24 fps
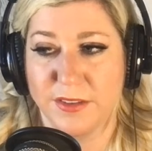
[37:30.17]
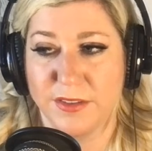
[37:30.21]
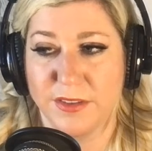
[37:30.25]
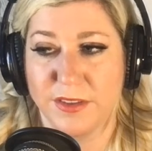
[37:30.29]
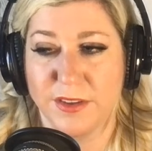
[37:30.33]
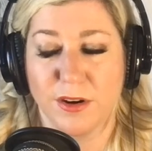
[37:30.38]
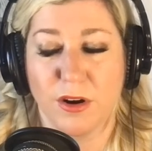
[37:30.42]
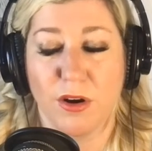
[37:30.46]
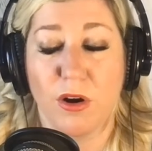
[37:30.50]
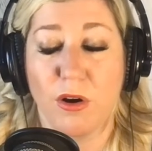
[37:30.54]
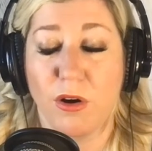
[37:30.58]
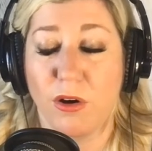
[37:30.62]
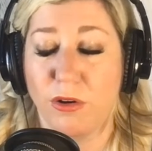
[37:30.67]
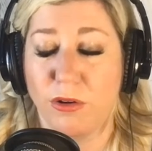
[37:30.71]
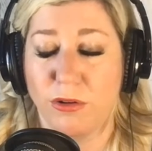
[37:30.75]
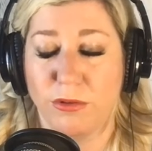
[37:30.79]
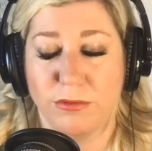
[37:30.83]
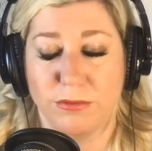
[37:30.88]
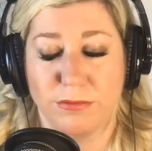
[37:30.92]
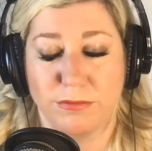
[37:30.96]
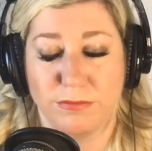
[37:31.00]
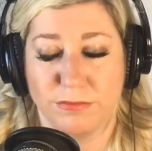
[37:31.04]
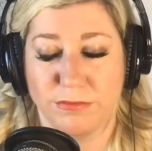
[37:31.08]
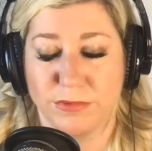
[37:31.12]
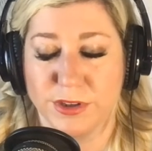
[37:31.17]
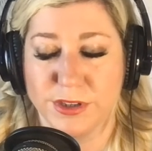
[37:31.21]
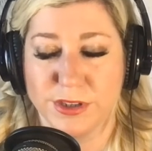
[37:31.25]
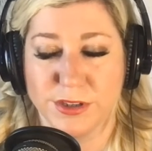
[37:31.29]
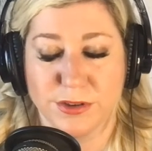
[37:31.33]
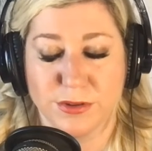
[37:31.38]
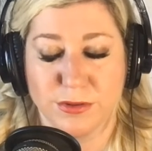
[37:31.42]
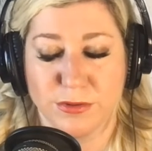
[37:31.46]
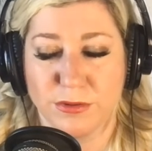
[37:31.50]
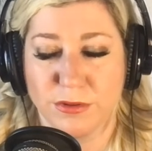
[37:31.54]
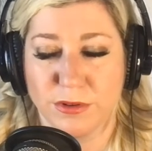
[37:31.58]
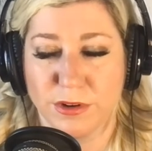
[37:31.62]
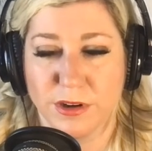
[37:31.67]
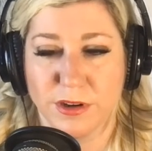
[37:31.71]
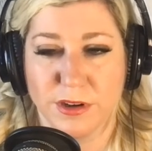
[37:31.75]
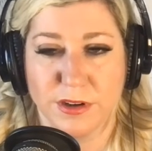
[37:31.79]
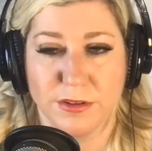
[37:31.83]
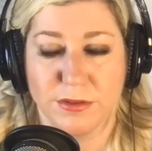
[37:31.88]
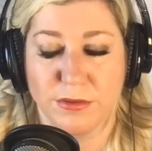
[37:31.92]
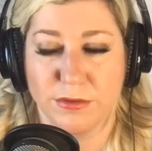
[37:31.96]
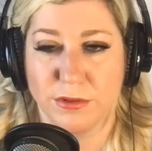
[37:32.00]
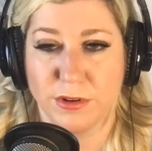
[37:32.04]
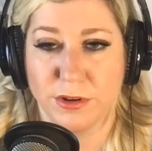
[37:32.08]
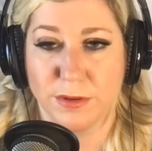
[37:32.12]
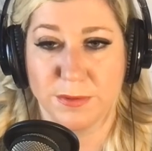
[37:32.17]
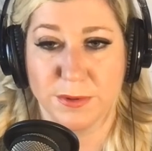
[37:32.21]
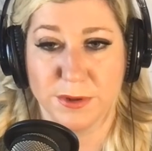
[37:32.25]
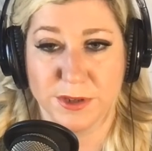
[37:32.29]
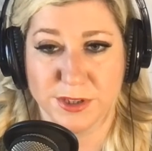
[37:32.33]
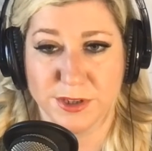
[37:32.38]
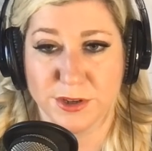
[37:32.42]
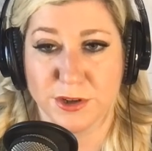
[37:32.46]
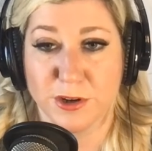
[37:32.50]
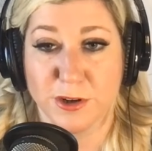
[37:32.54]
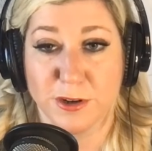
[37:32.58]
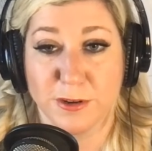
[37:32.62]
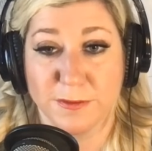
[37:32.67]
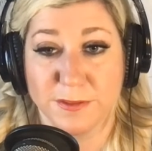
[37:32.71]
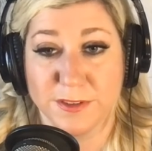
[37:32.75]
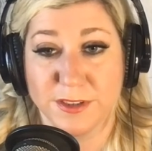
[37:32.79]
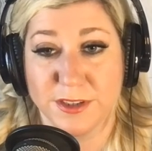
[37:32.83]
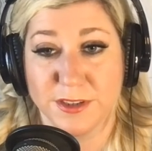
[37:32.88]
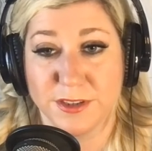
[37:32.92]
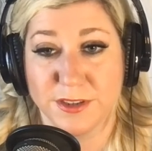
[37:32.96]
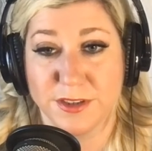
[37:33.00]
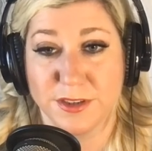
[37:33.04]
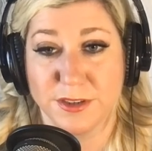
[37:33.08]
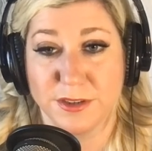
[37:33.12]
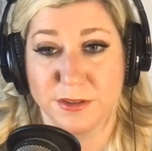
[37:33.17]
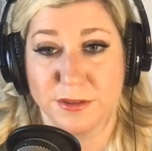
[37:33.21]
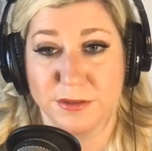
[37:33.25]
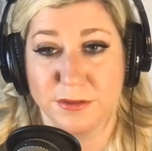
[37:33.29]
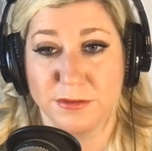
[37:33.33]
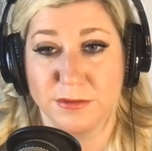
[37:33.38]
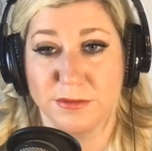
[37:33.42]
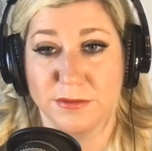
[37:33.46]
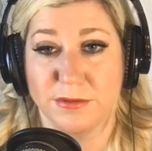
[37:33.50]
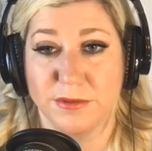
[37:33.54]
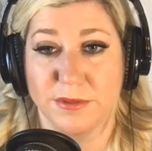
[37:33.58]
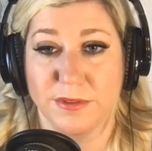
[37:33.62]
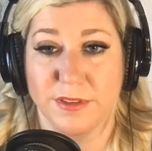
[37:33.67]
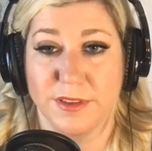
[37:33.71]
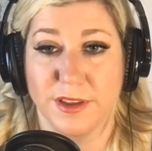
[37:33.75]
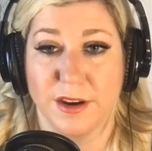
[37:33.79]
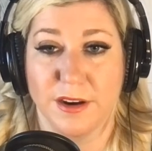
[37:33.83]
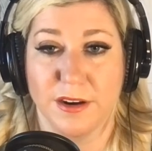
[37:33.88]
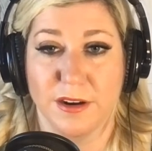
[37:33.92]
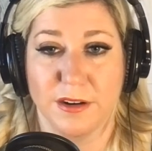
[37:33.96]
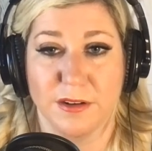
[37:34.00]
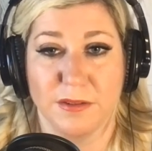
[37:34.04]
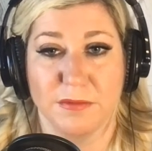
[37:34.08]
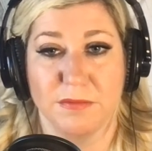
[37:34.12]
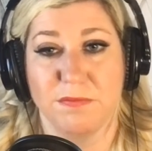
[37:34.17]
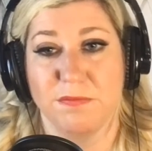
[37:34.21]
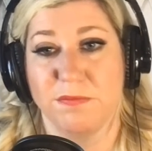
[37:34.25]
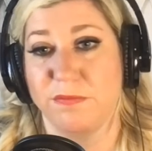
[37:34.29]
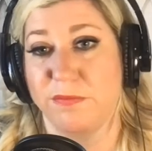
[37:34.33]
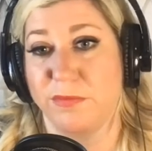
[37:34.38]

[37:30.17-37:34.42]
They're all restored or preserved to their